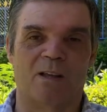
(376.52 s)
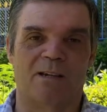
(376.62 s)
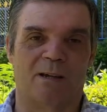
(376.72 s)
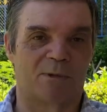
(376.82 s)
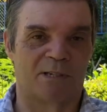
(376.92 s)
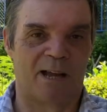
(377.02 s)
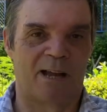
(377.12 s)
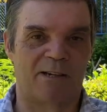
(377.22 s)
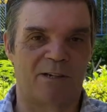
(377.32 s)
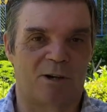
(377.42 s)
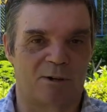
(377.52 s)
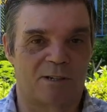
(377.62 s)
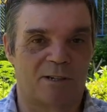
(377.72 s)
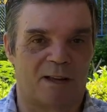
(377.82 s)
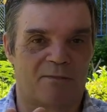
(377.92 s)
Now the Thai and
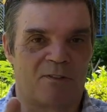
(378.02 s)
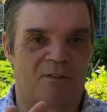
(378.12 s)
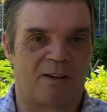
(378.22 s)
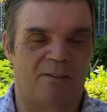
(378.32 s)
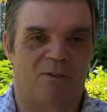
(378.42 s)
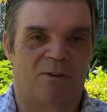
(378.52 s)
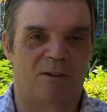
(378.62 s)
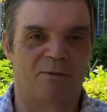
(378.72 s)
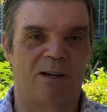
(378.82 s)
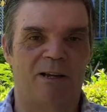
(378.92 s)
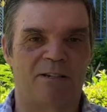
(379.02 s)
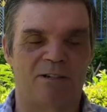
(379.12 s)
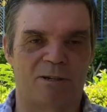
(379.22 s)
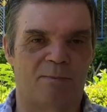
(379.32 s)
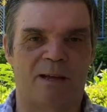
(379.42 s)
dogs have a very funny relationship.